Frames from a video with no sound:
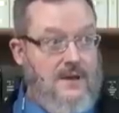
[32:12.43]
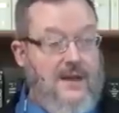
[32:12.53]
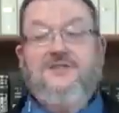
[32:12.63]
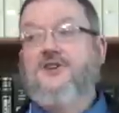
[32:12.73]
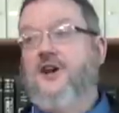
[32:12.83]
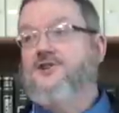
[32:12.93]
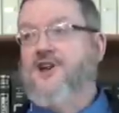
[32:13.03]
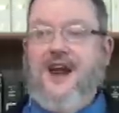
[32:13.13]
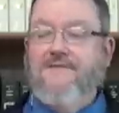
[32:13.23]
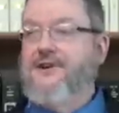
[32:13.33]
It's because
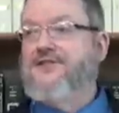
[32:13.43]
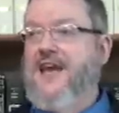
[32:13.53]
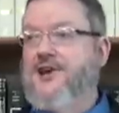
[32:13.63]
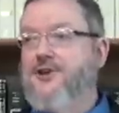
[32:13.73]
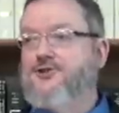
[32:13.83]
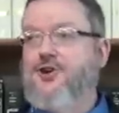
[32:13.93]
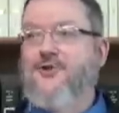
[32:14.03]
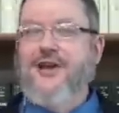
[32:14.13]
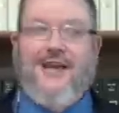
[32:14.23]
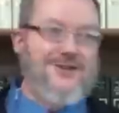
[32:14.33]
everything you're
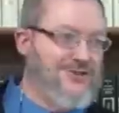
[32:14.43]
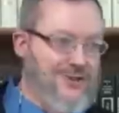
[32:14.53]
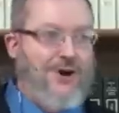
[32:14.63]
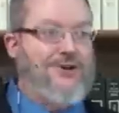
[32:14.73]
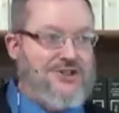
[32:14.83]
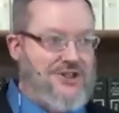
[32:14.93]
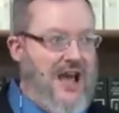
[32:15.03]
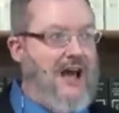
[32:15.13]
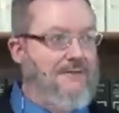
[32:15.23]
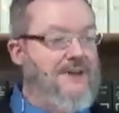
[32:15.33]
doing is their
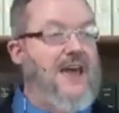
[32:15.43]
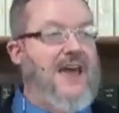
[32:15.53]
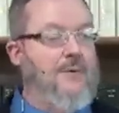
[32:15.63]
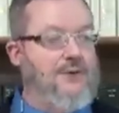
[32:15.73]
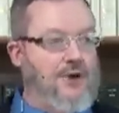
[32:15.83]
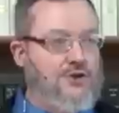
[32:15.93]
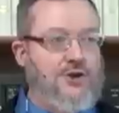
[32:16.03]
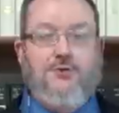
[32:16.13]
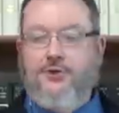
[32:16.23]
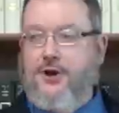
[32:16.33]
stuff. And when you
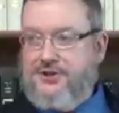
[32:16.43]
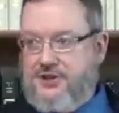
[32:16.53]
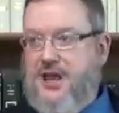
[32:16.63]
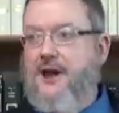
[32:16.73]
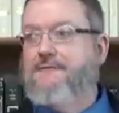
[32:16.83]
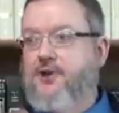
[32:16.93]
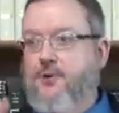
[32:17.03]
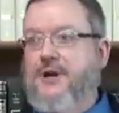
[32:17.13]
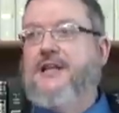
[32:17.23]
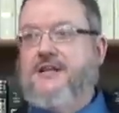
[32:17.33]
do their stuff, you're
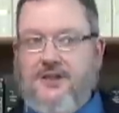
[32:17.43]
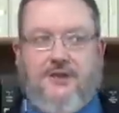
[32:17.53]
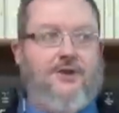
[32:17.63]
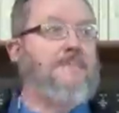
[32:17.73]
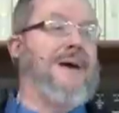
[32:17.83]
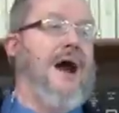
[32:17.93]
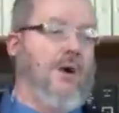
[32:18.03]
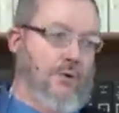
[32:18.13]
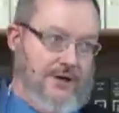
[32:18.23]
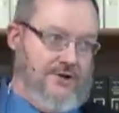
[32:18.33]
releasing their
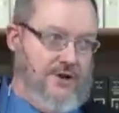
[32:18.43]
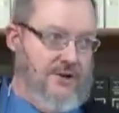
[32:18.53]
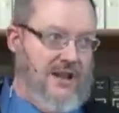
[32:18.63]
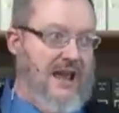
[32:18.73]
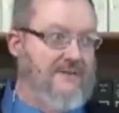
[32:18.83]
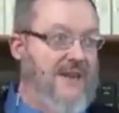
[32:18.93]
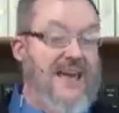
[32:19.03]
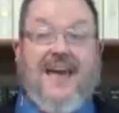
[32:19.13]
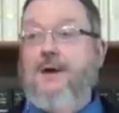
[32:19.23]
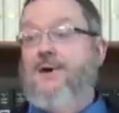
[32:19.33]
power into your
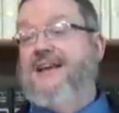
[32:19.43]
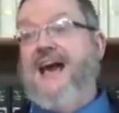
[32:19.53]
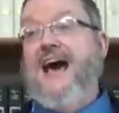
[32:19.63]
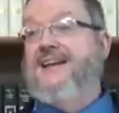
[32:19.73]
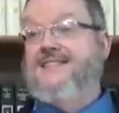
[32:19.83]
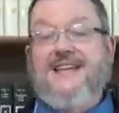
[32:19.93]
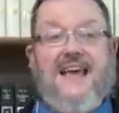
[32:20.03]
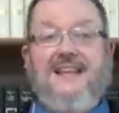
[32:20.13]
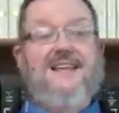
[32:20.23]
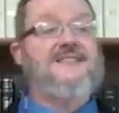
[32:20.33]
life. And what God is
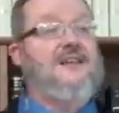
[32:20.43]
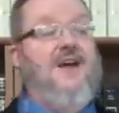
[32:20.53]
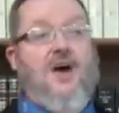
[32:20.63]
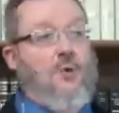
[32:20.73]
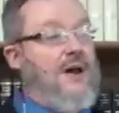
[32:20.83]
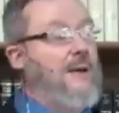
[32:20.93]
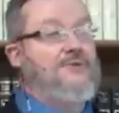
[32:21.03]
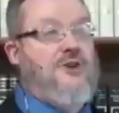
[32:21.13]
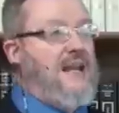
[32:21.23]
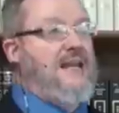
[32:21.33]
saying, listen, what I'm
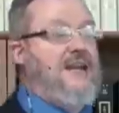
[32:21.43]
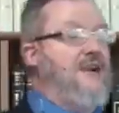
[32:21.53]
trying to get